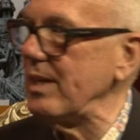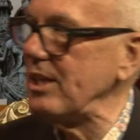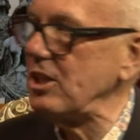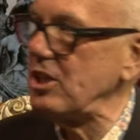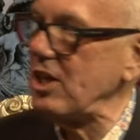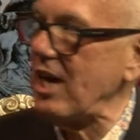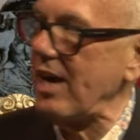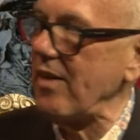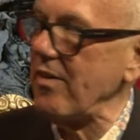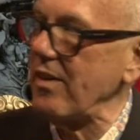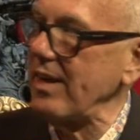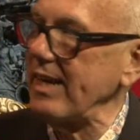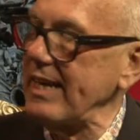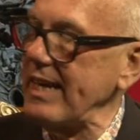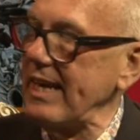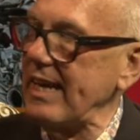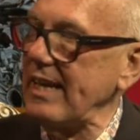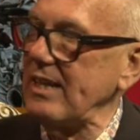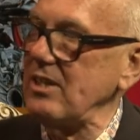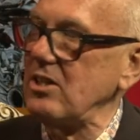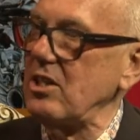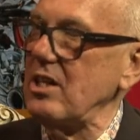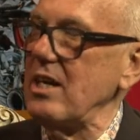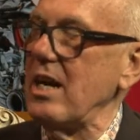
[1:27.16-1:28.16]
each other,
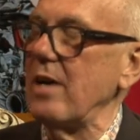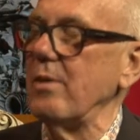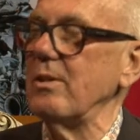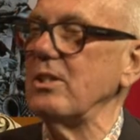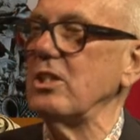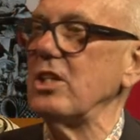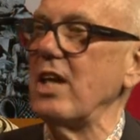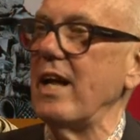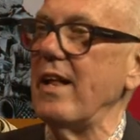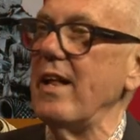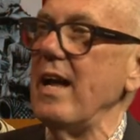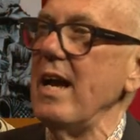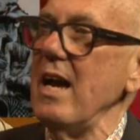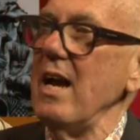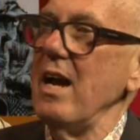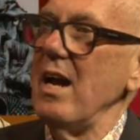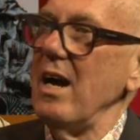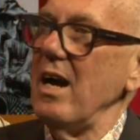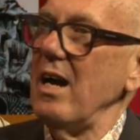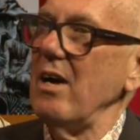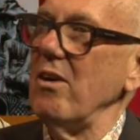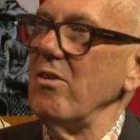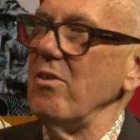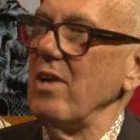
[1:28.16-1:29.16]
getting yeah. to know each other.
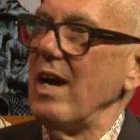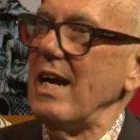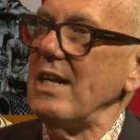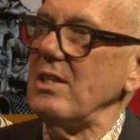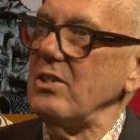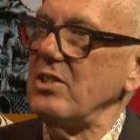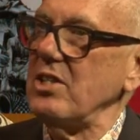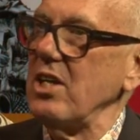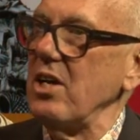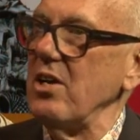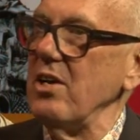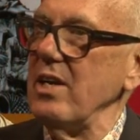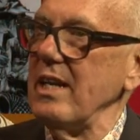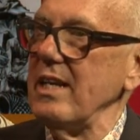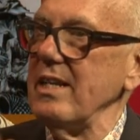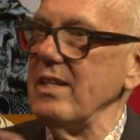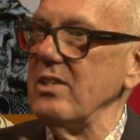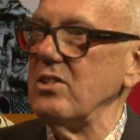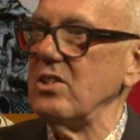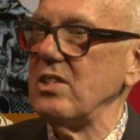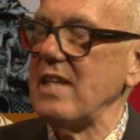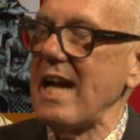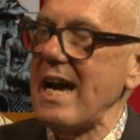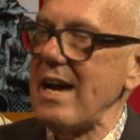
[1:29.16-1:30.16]
All right, so you
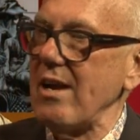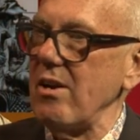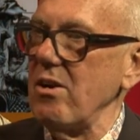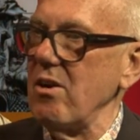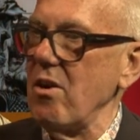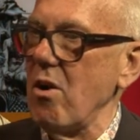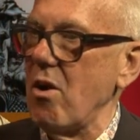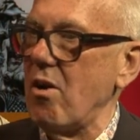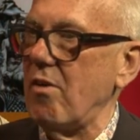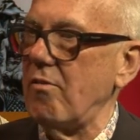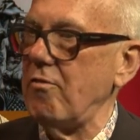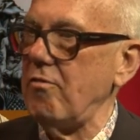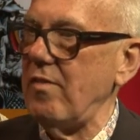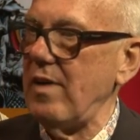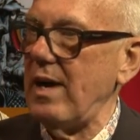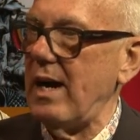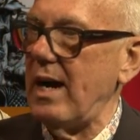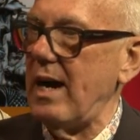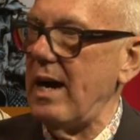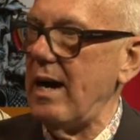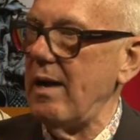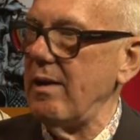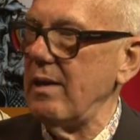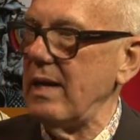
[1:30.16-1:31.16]
started off
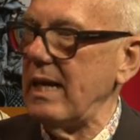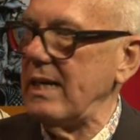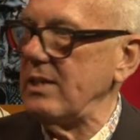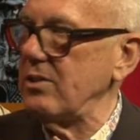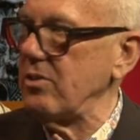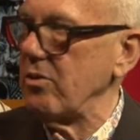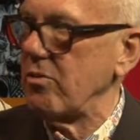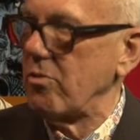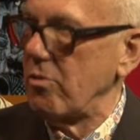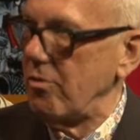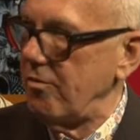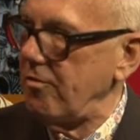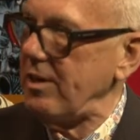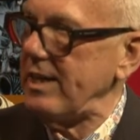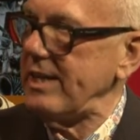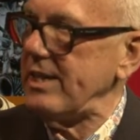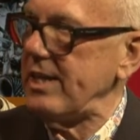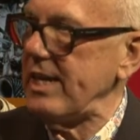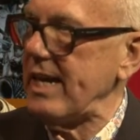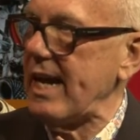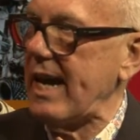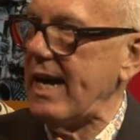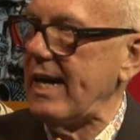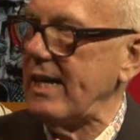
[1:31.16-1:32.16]
uh, as a
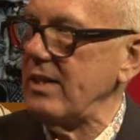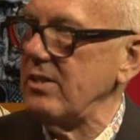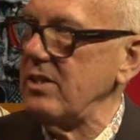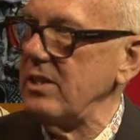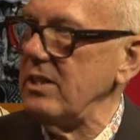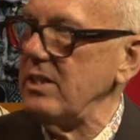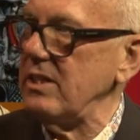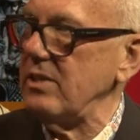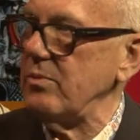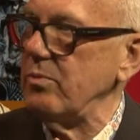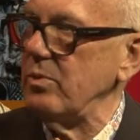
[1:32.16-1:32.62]
graffiti artist.